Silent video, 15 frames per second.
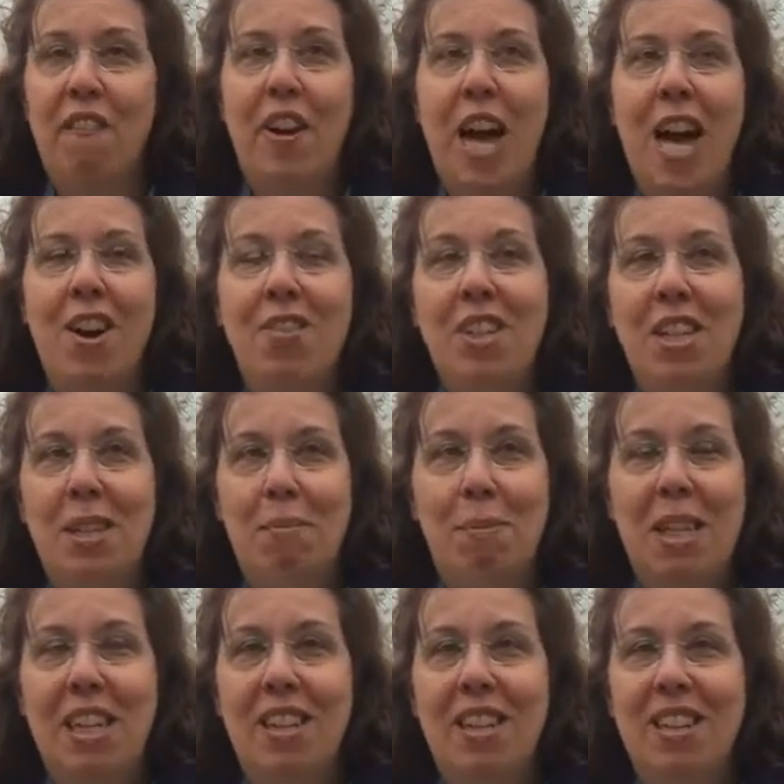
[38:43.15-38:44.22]
found it
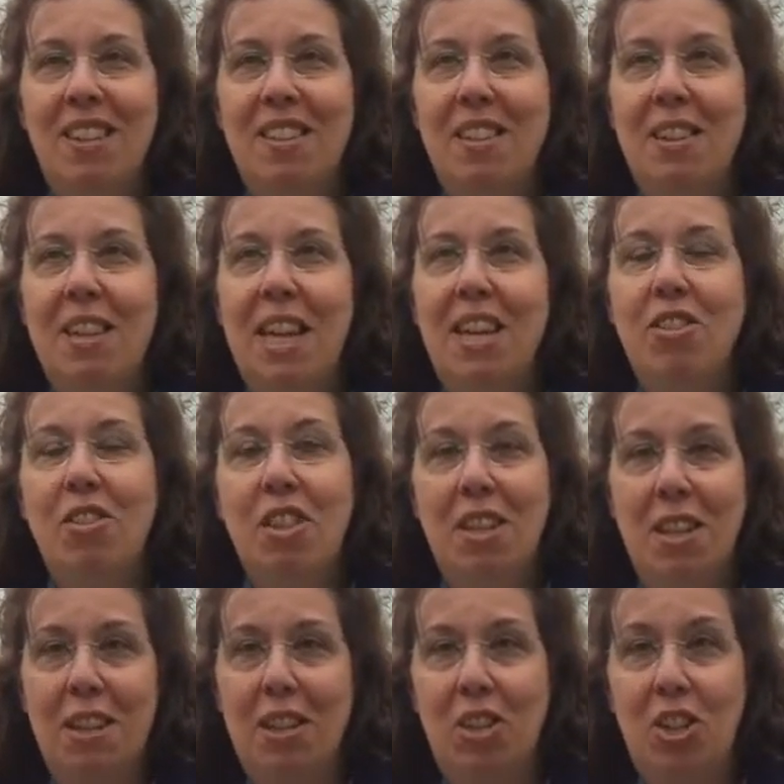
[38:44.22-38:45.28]
because they used
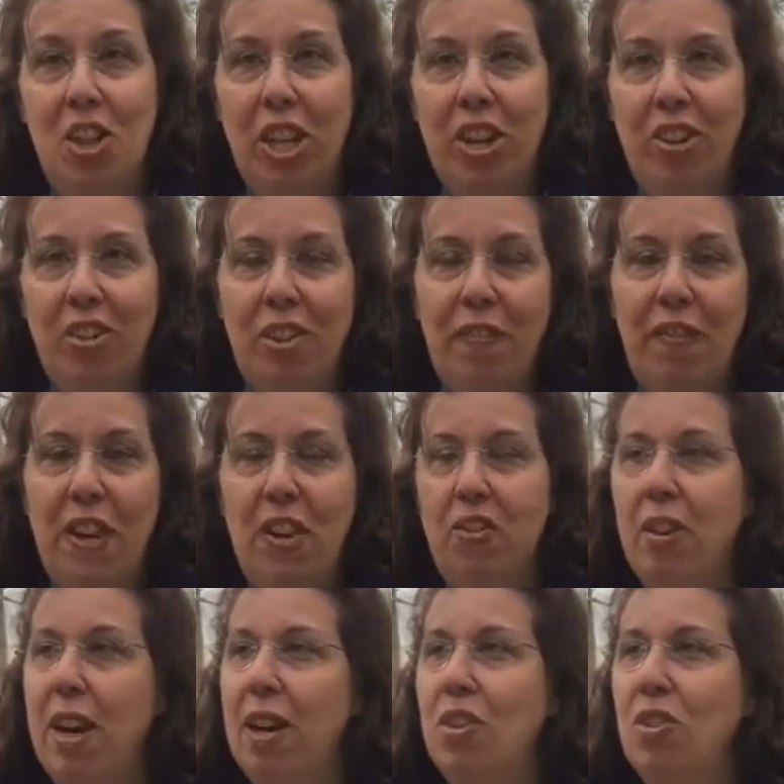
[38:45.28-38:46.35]
to share the
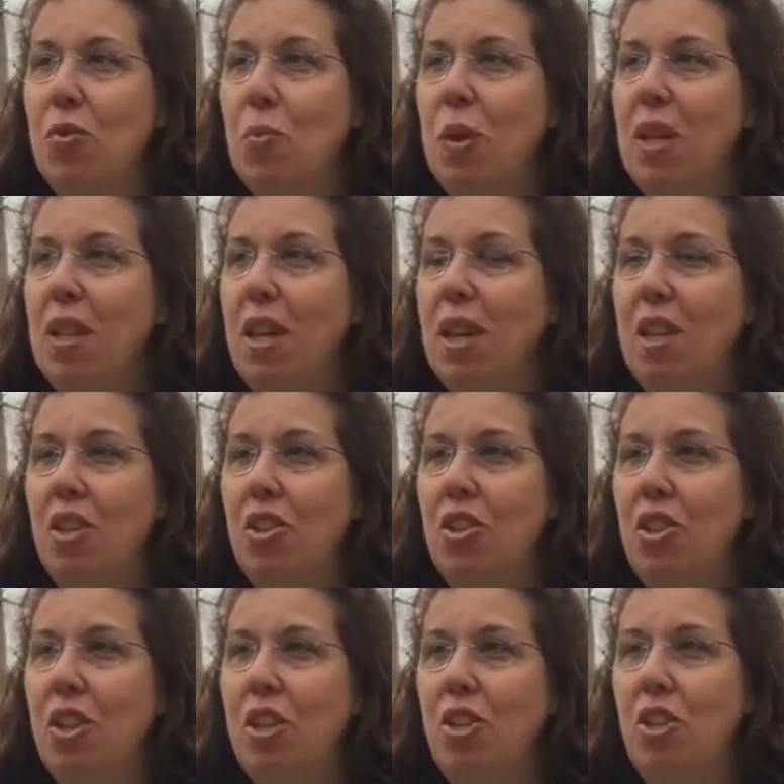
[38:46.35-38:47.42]
fairgrounds with a,
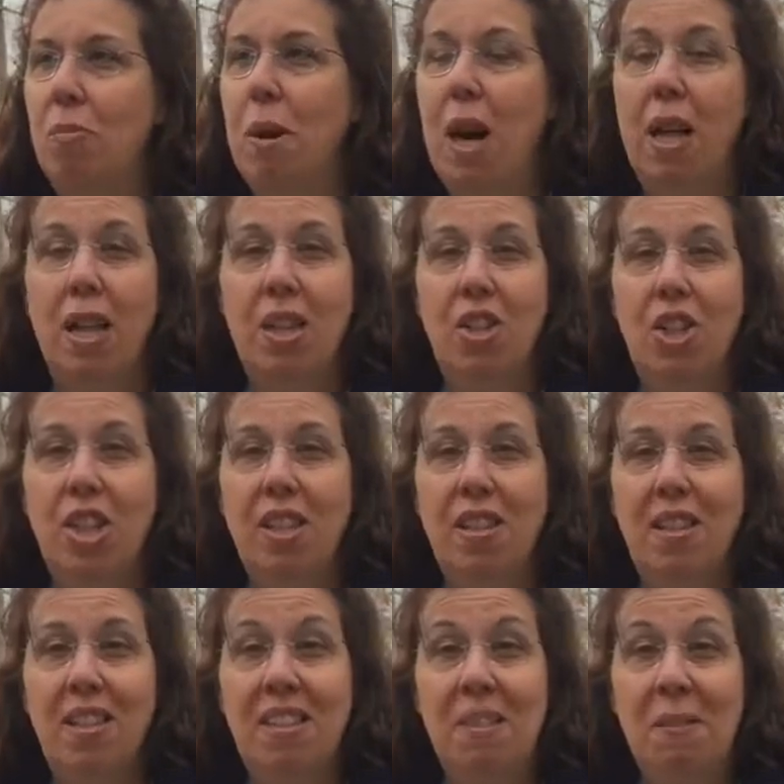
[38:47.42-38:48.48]
a
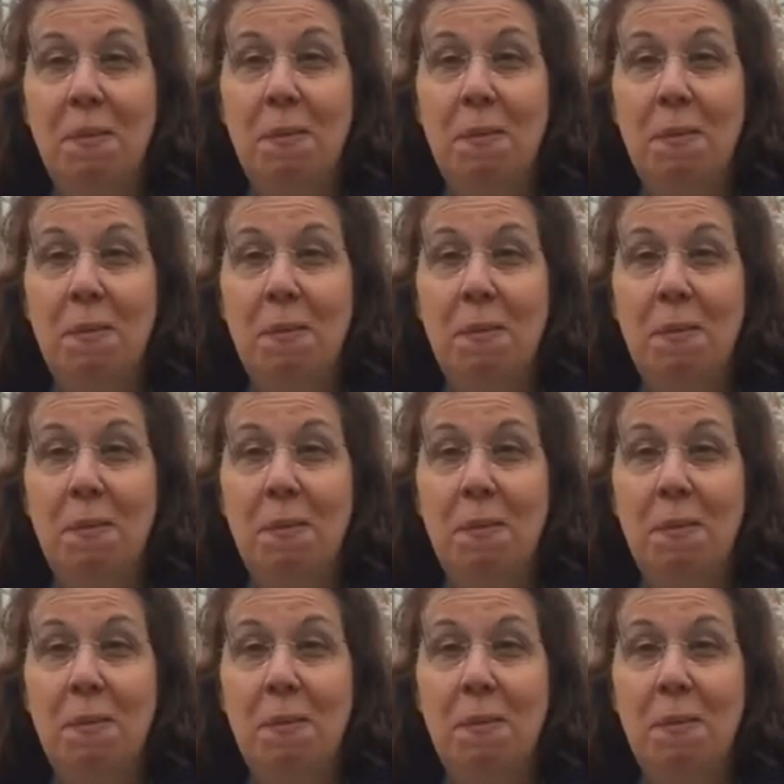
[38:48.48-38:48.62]
gemologist.